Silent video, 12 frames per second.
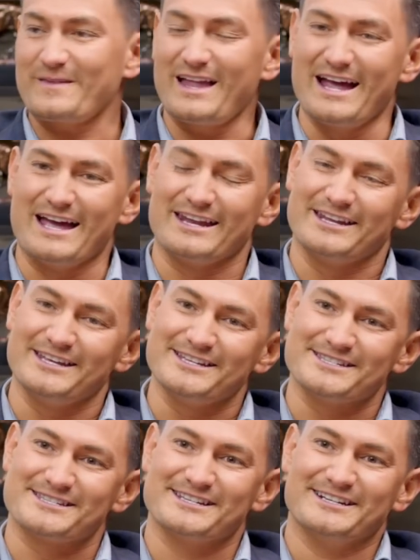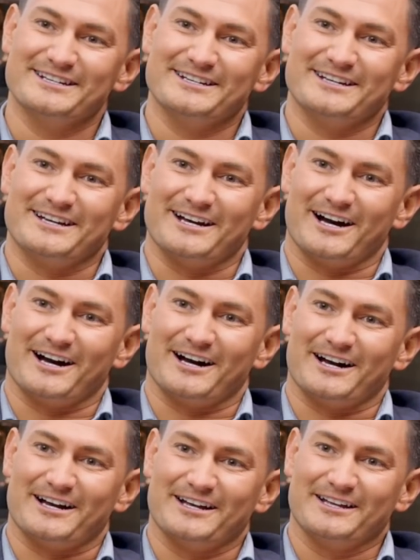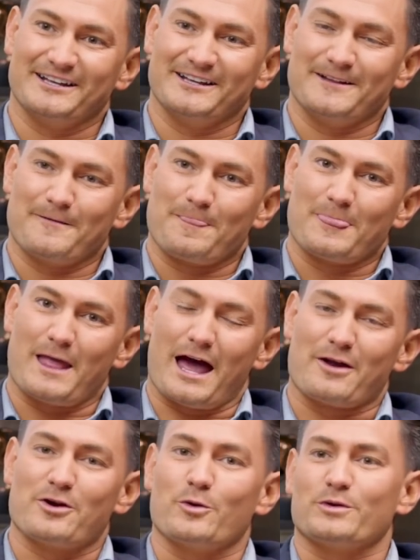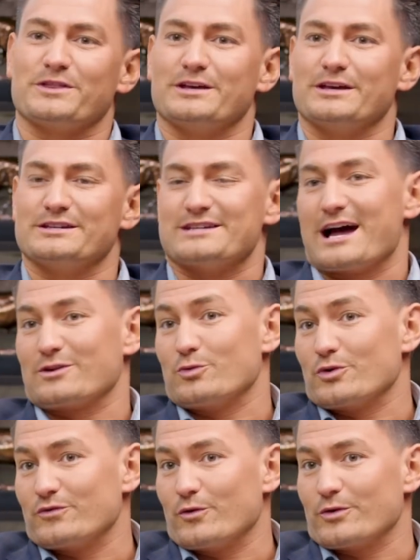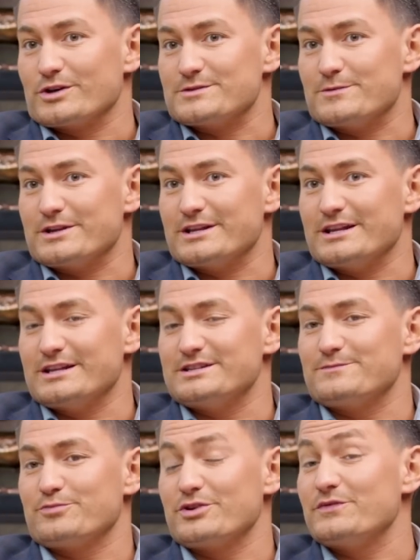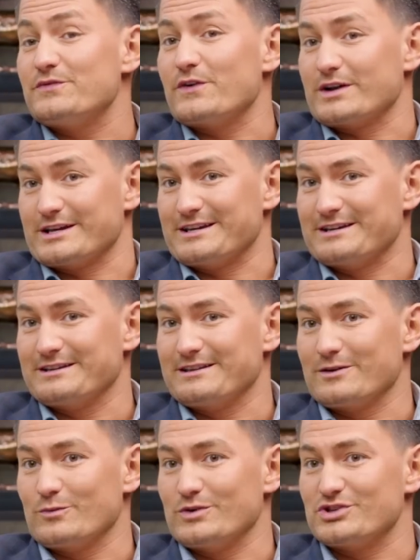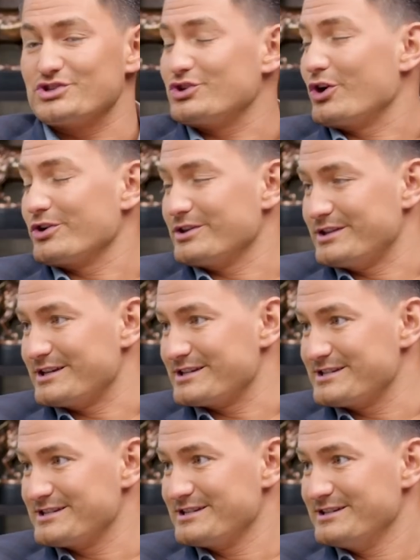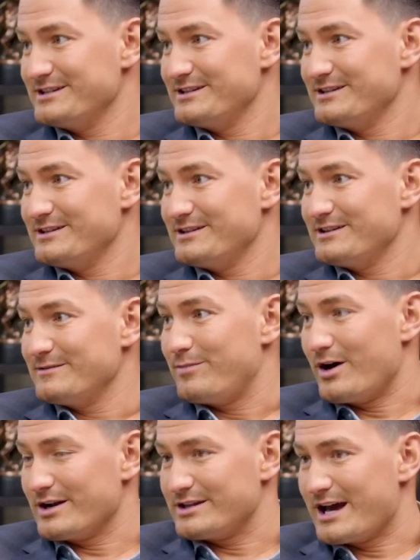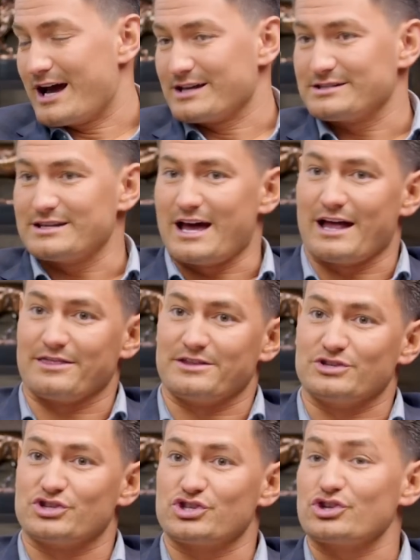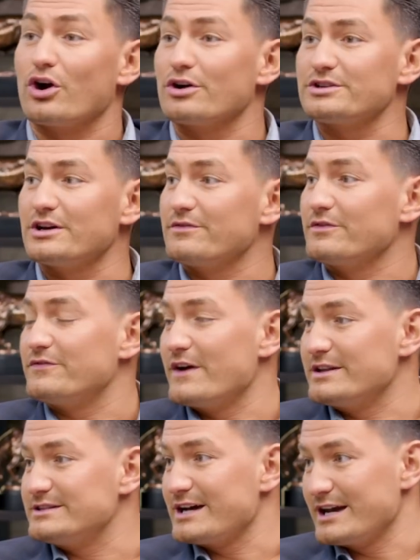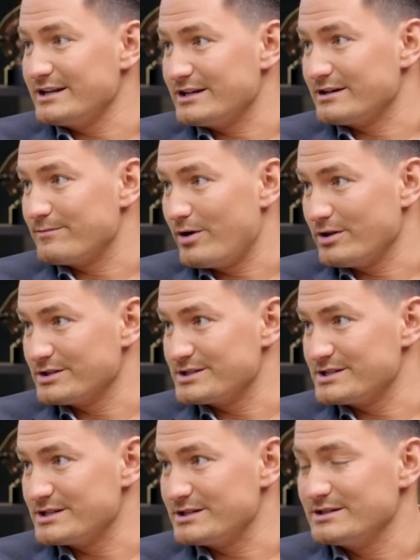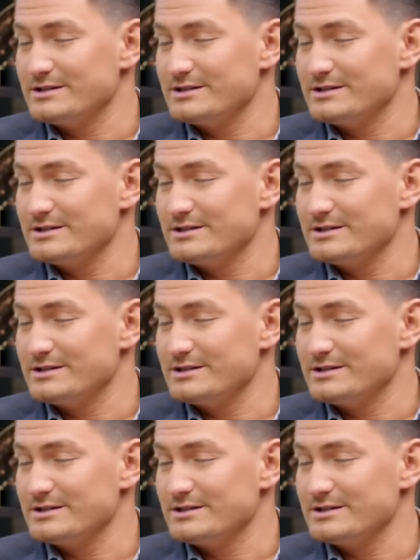And it is, I don't know what the exact word for it is, but it is pretty funny that we started this podcast at the start of the Fed tightening policy.